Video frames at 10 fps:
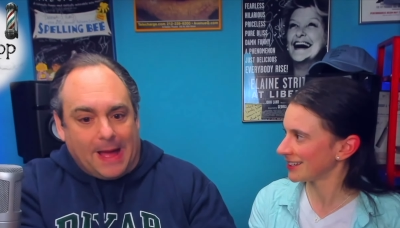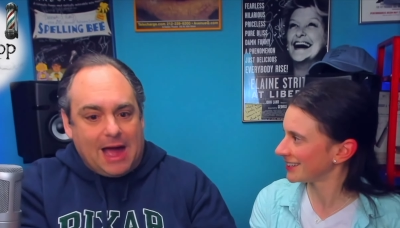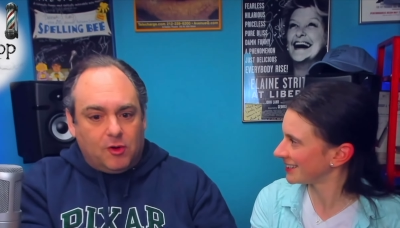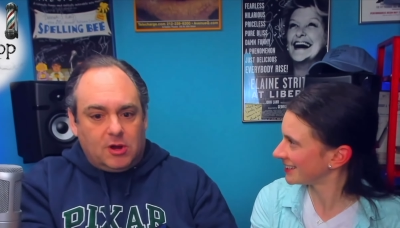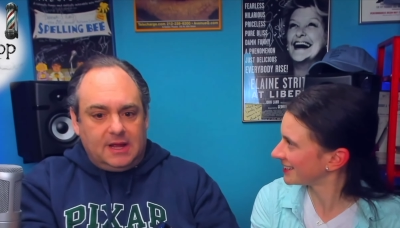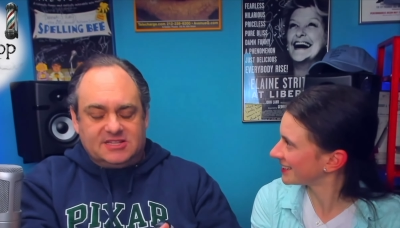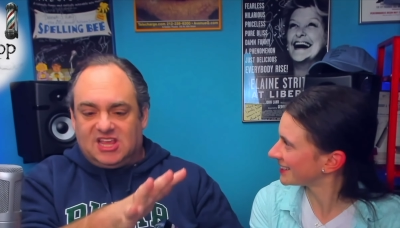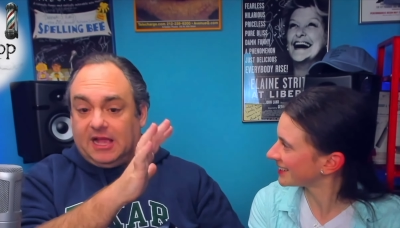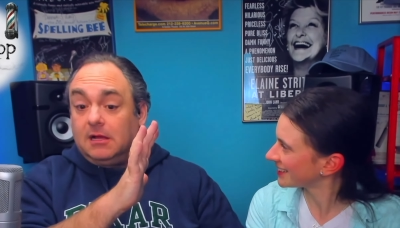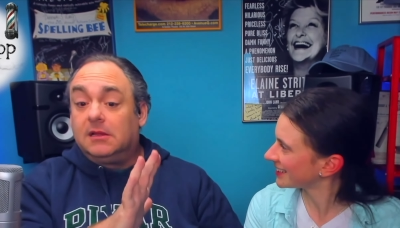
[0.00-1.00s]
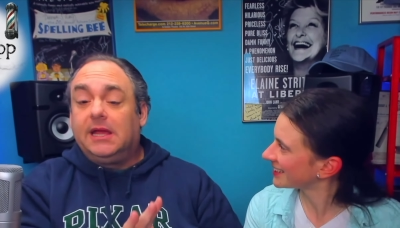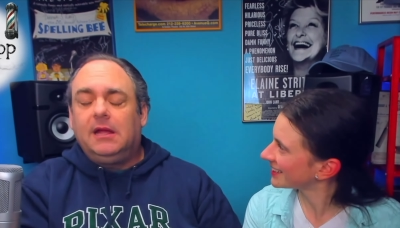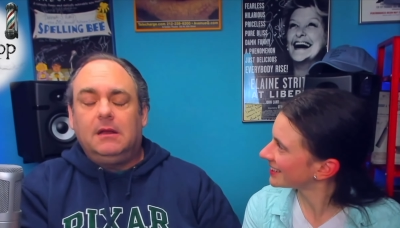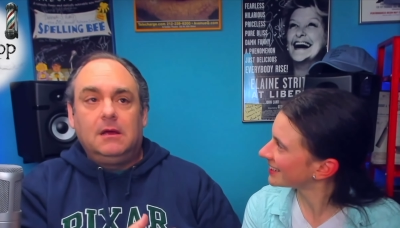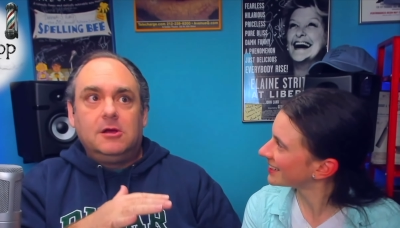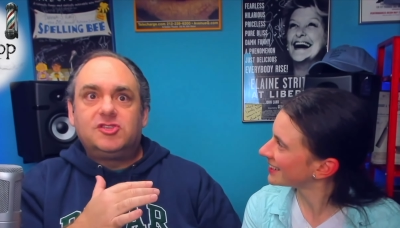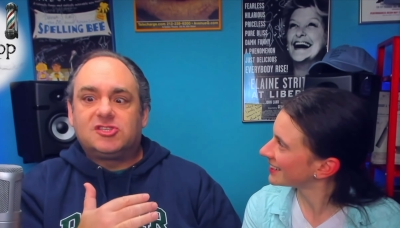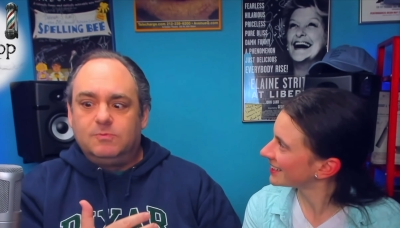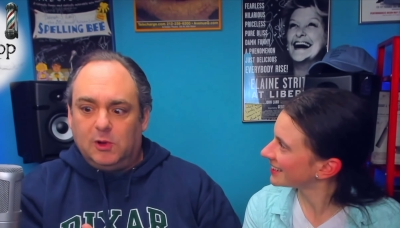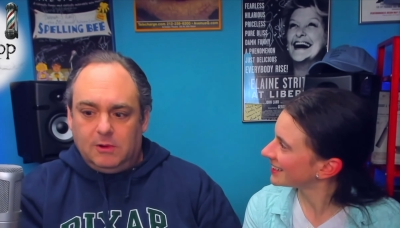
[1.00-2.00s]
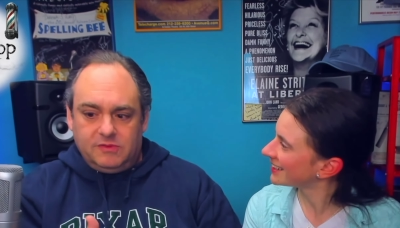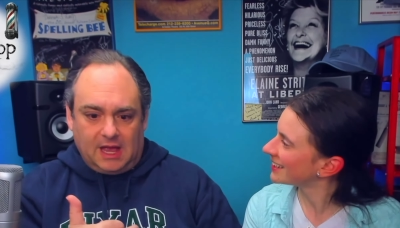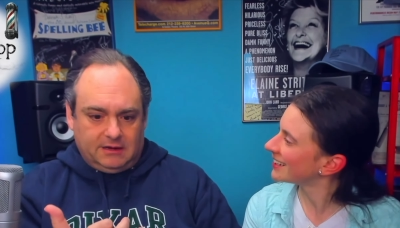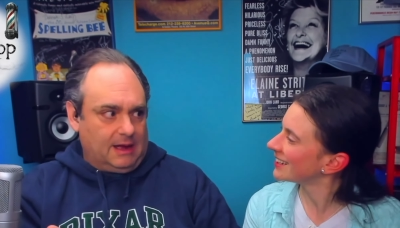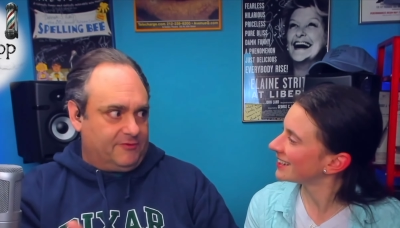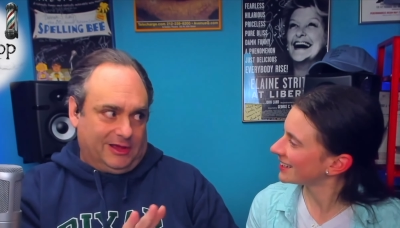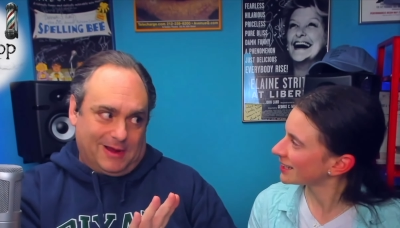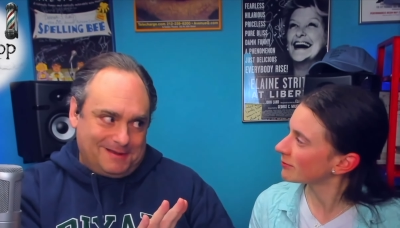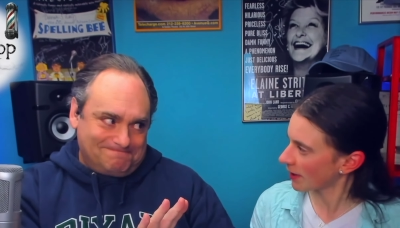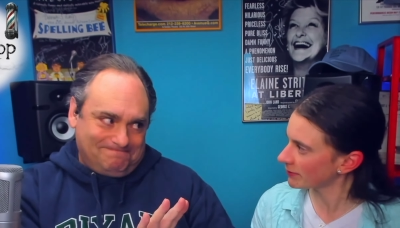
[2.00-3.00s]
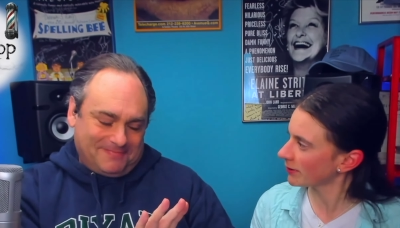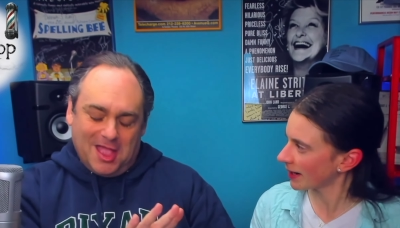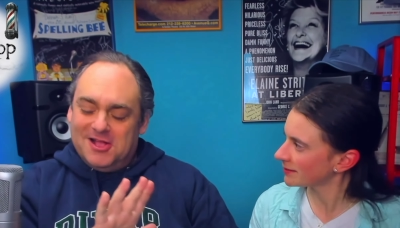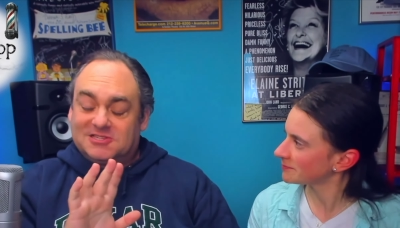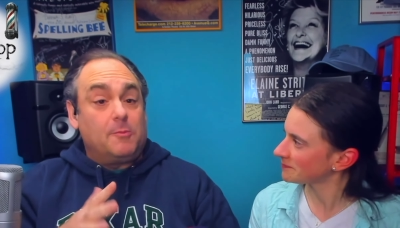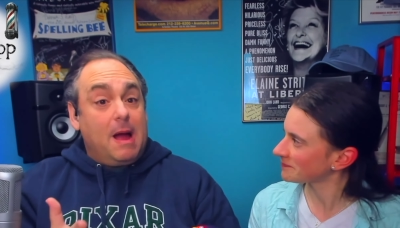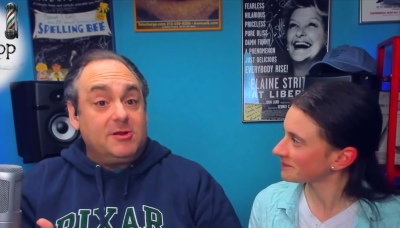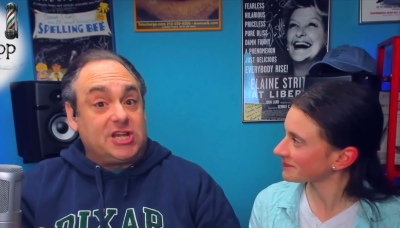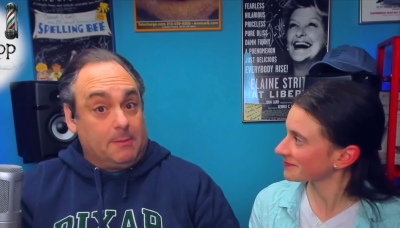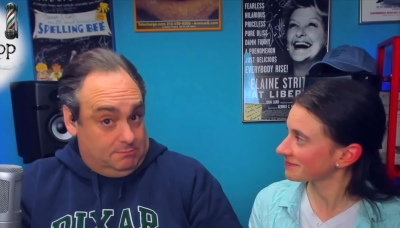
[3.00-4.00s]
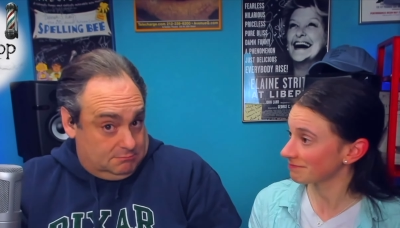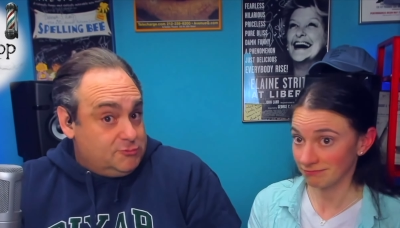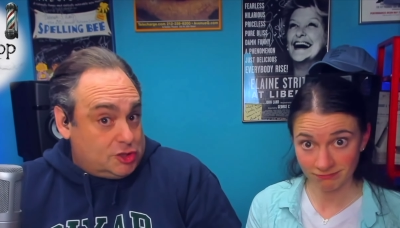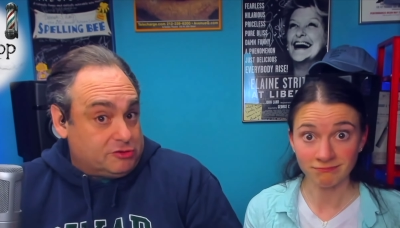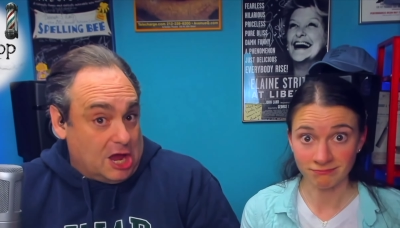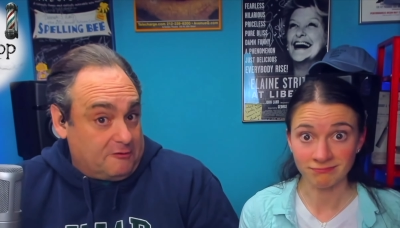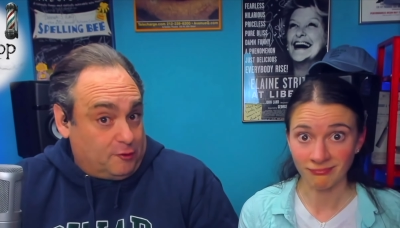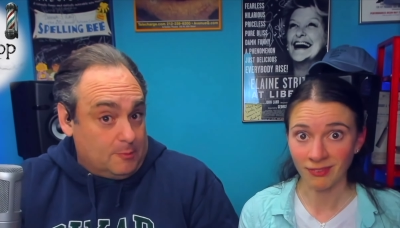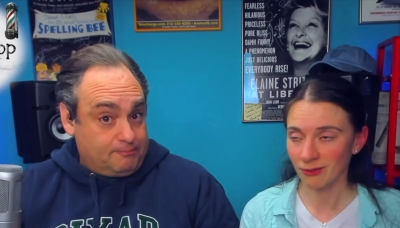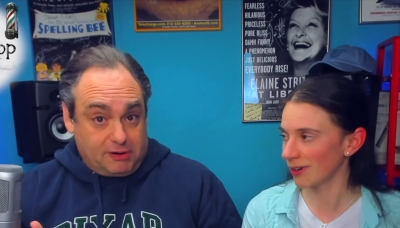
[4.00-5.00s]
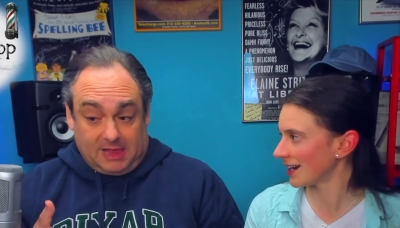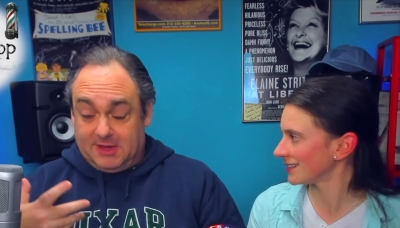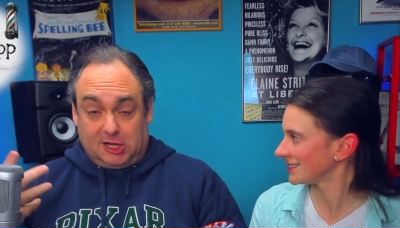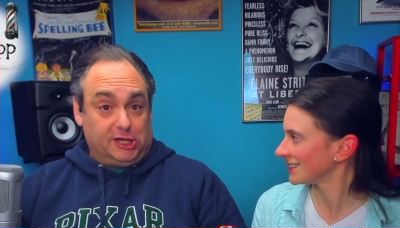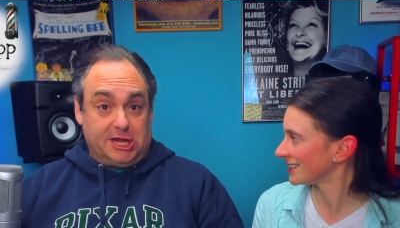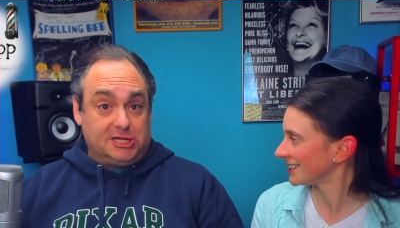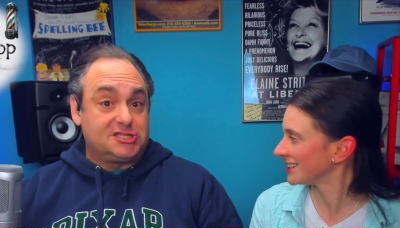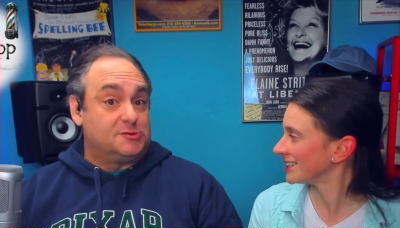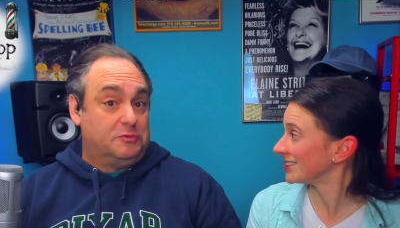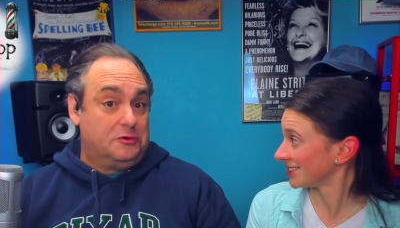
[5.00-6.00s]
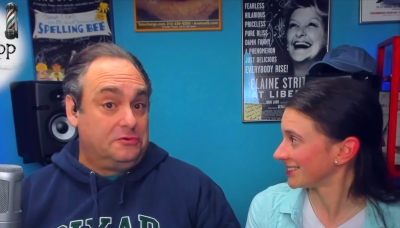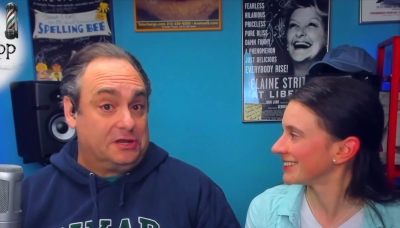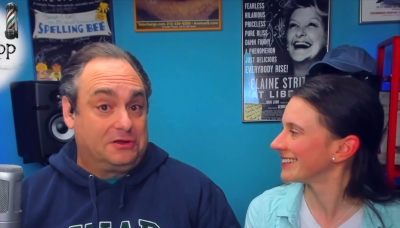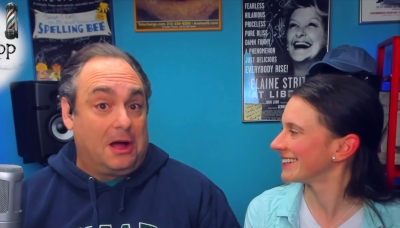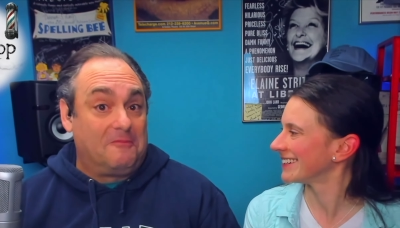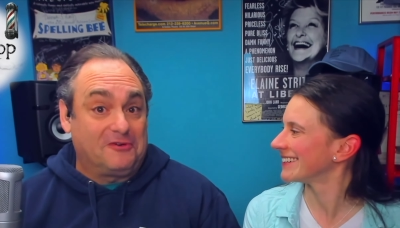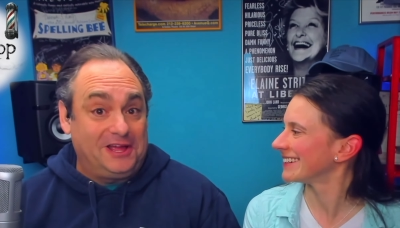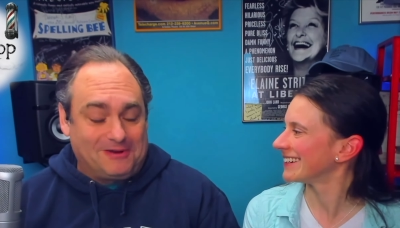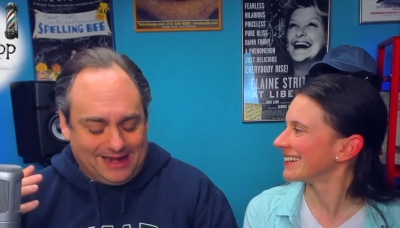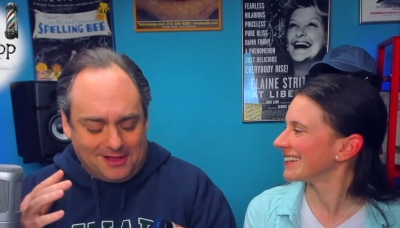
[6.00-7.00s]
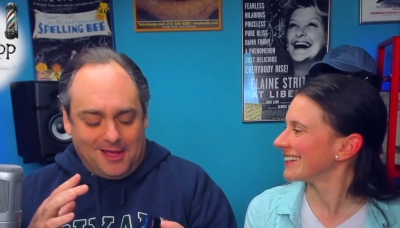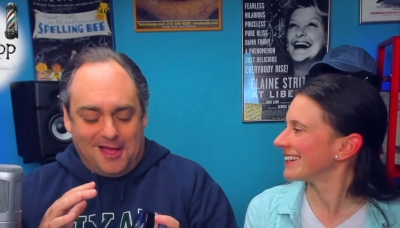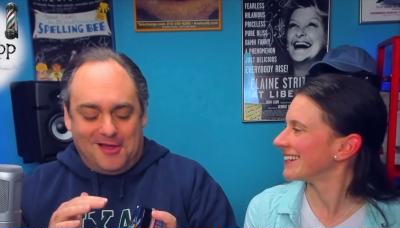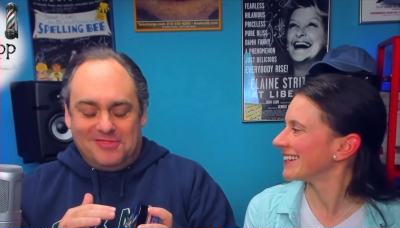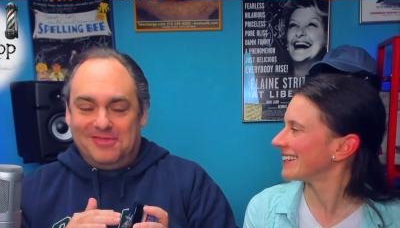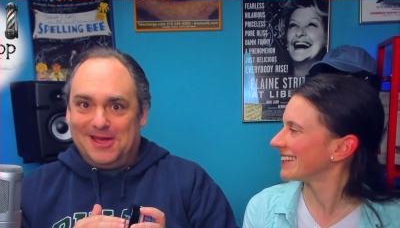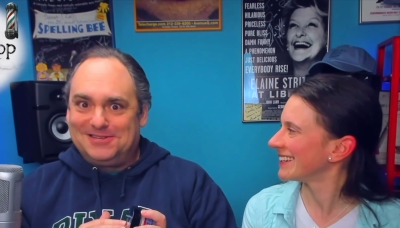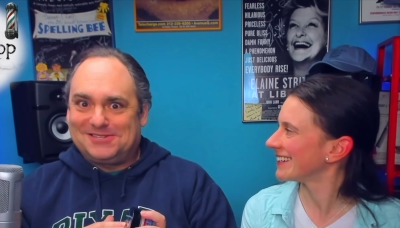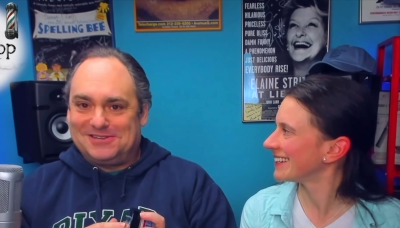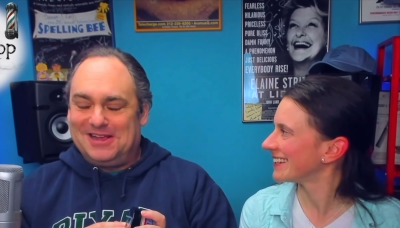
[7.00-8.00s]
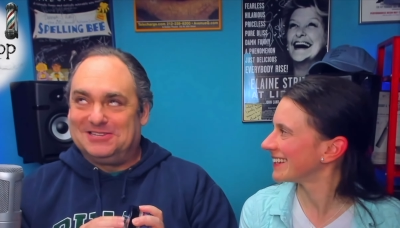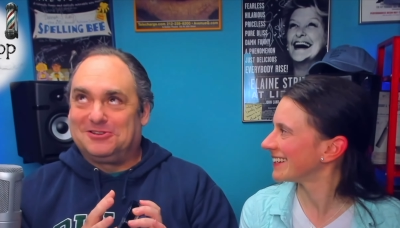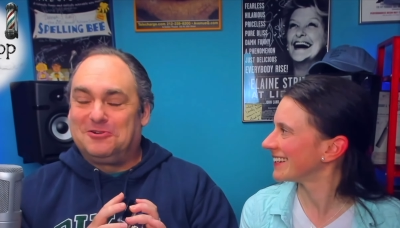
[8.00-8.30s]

Speaker 1: powder is like clean, smooth, and comforting, right? Right, right, right. So barbershop should therefore probably be clean, smooth, and comforting, right? This is